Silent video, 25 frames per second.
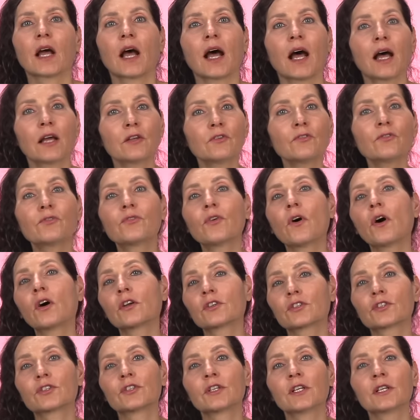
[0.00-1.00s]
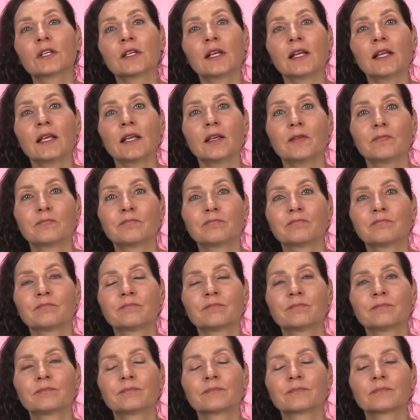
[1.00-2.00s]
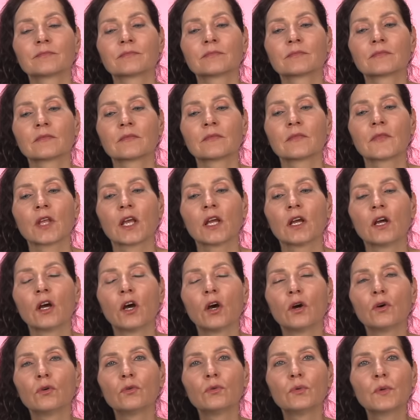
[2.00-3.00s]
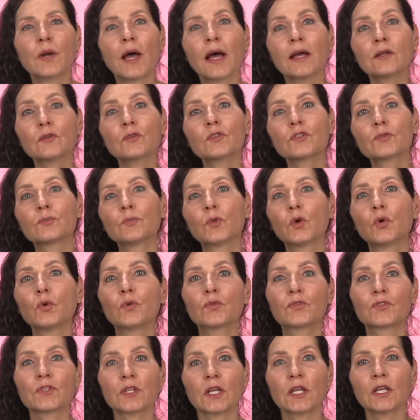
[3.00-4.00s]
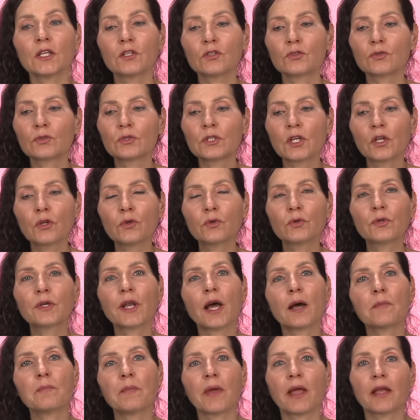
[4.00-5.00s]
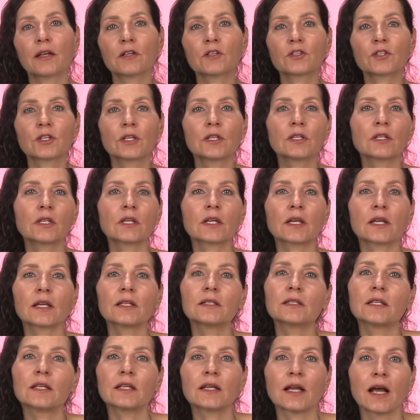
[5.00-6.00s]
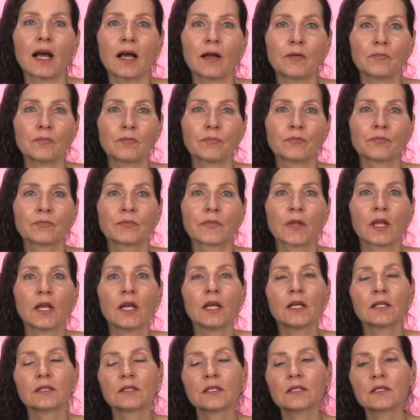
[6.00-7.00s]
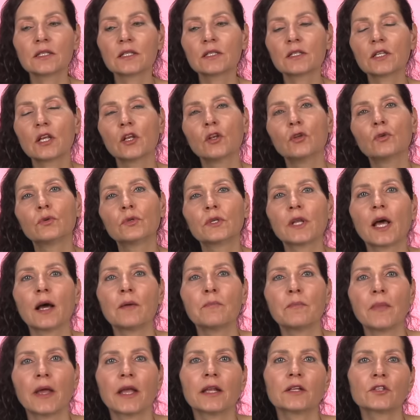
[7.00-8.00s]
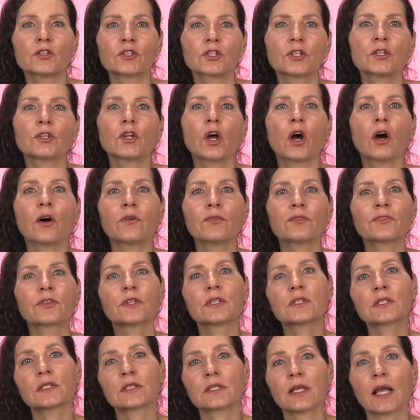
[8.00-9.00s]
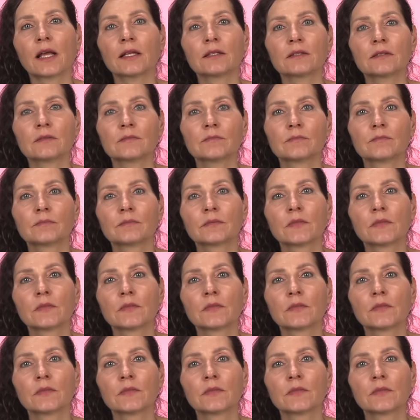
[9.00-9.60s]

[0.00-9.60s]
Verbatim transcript: unfortunately. Uranus moves into the lunar mansion Kritika. This is a lunar mansion of the sun.